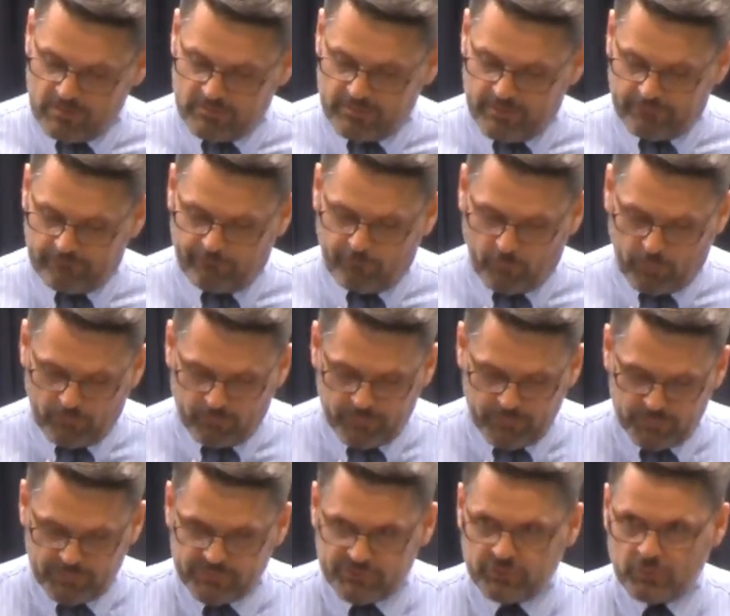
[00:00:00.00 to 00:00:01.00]
Therefore,
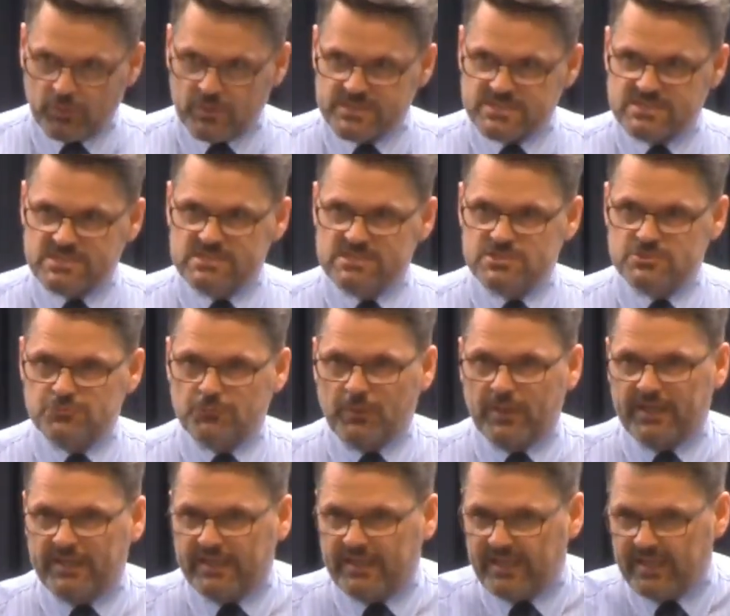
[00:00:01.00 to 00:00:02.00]
we rejoice in His
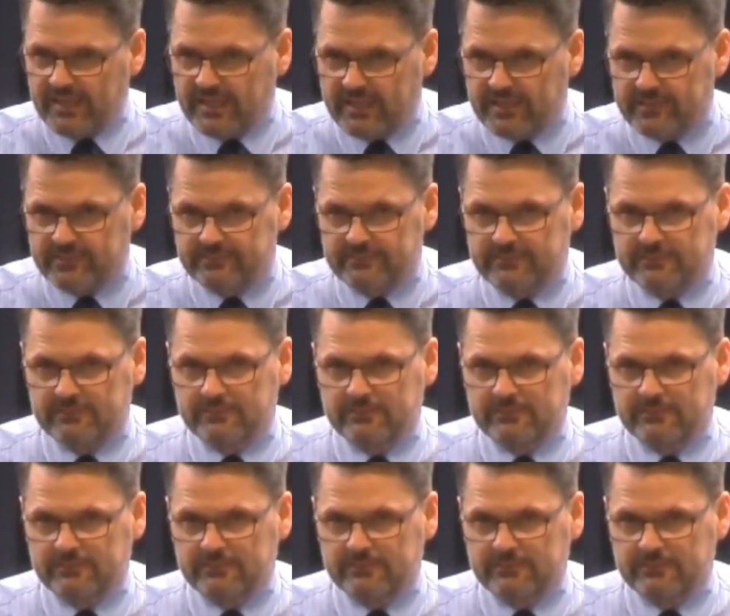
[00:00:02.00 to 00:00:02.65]
right hand.